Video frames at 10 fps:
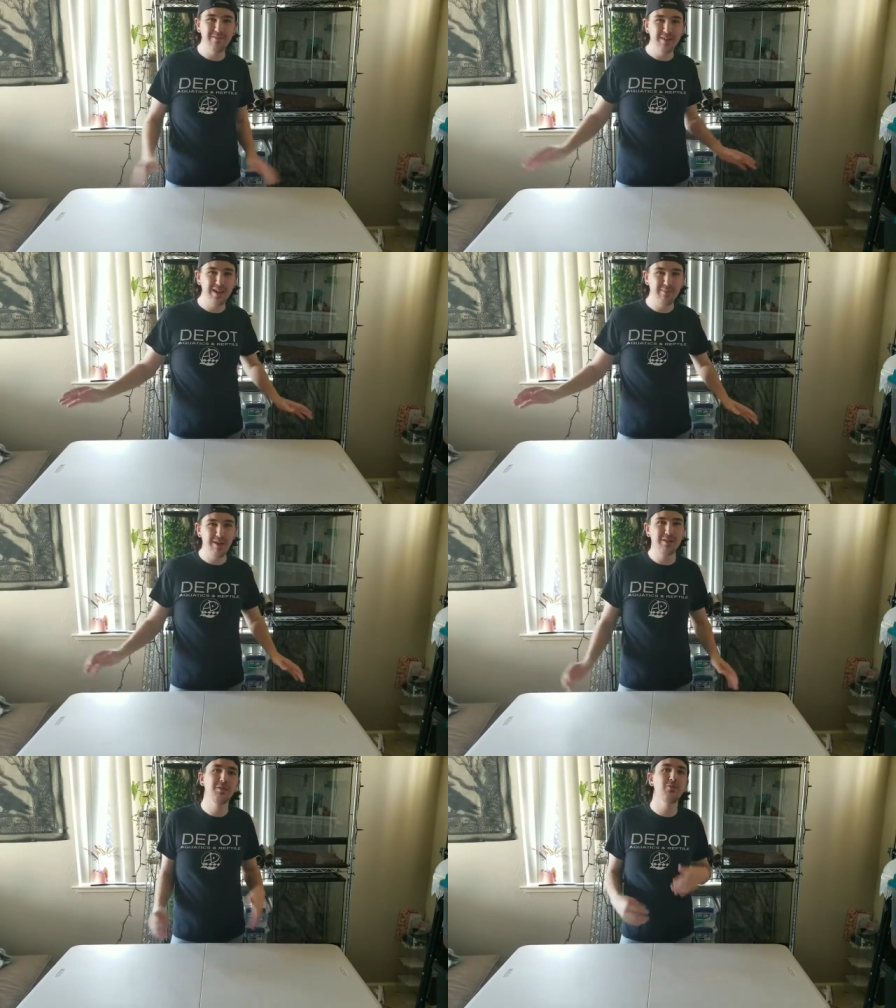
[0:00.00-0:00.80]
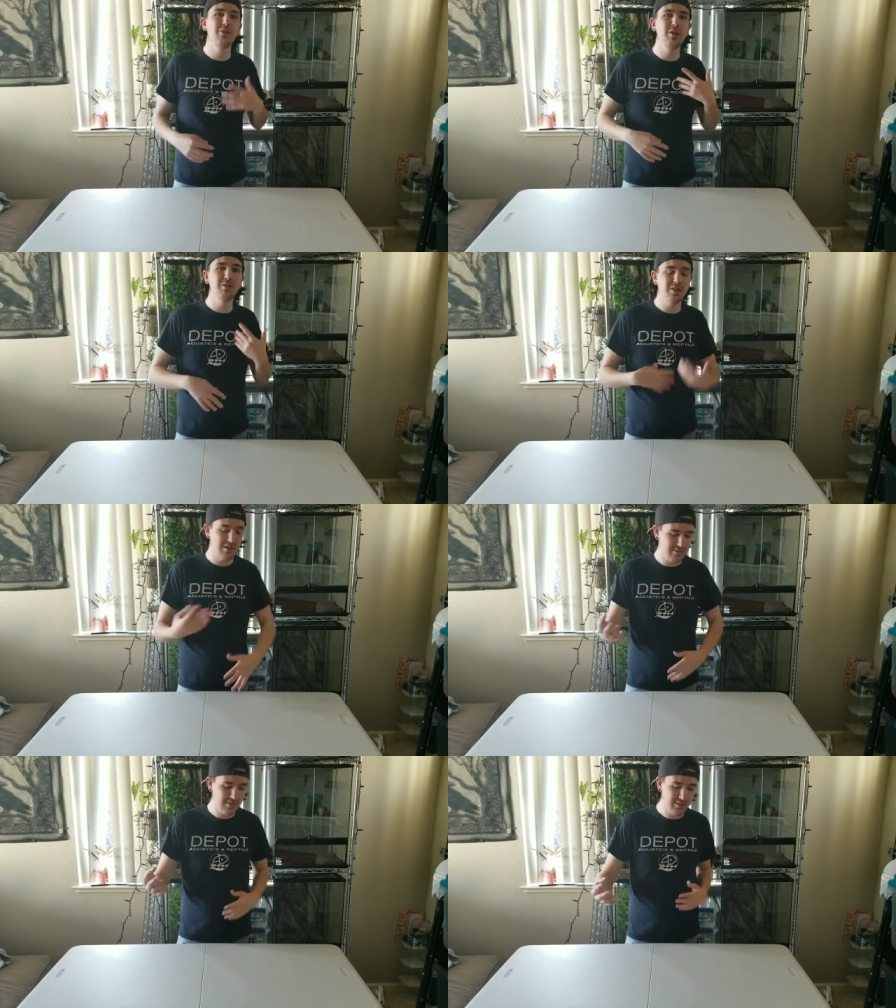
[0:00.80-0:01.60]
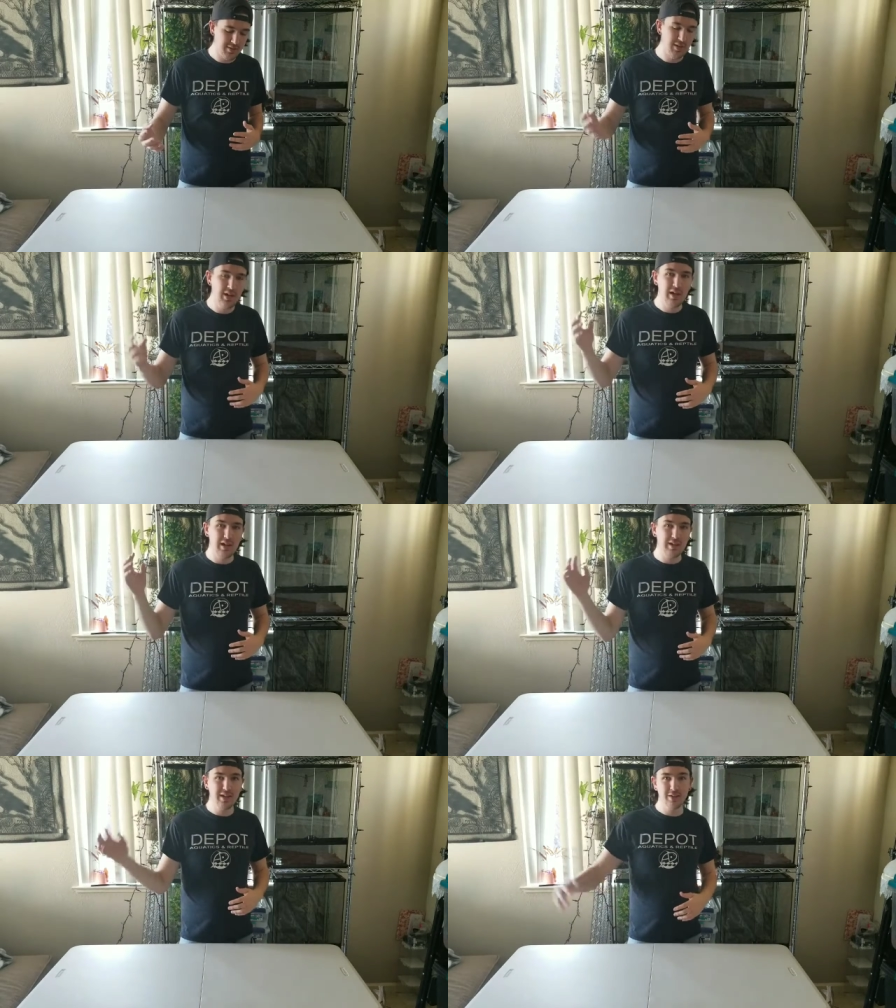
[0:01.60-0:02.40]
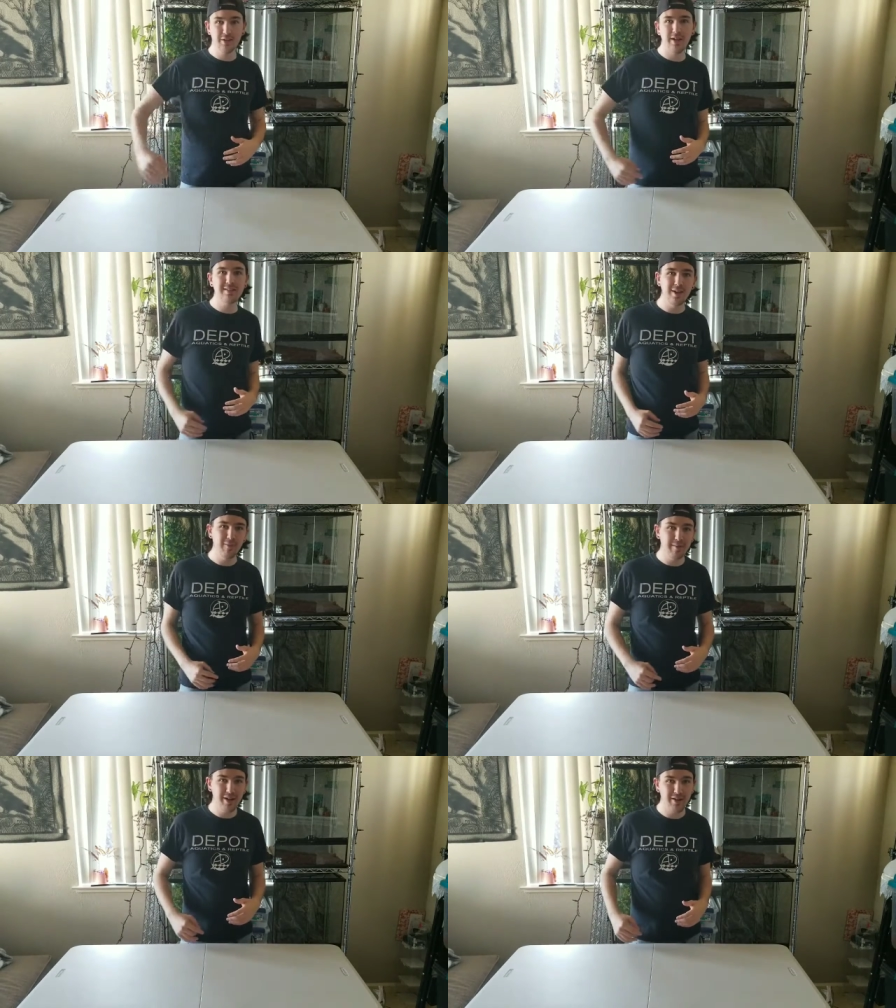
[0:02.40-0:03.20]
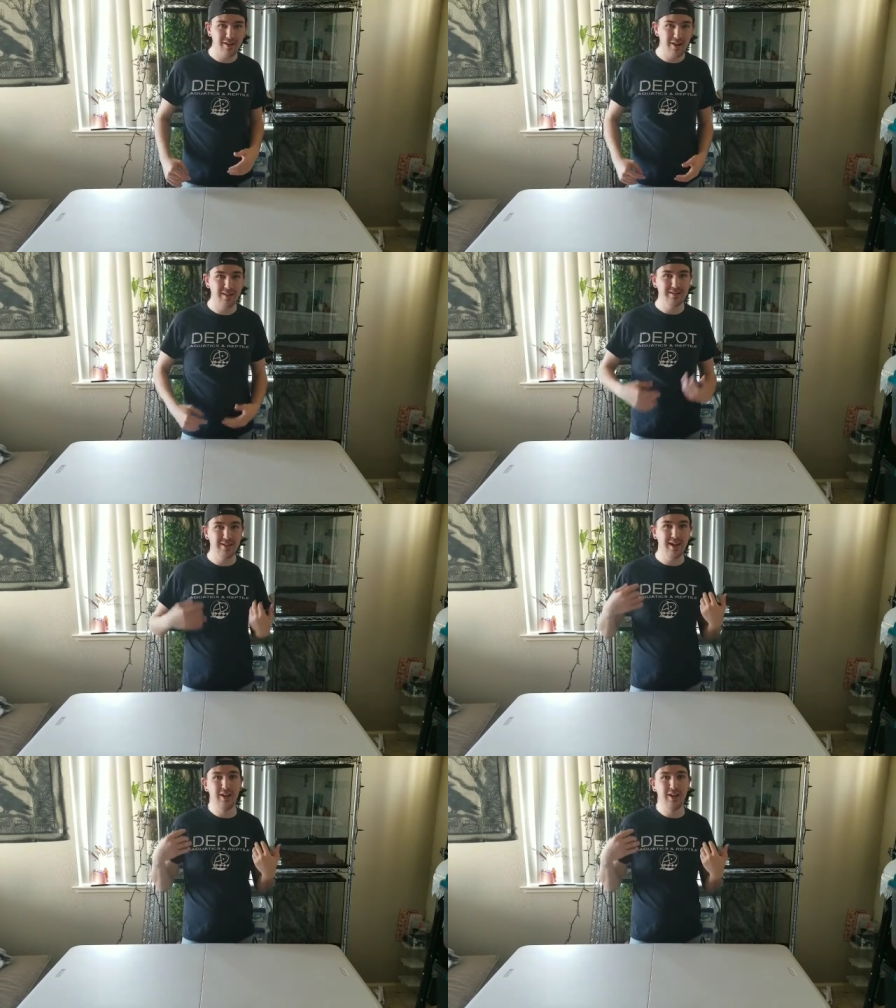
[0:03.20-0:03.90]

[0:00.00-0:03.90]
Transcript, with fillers: every day making those videos, hustling, getting you guys that reptile content.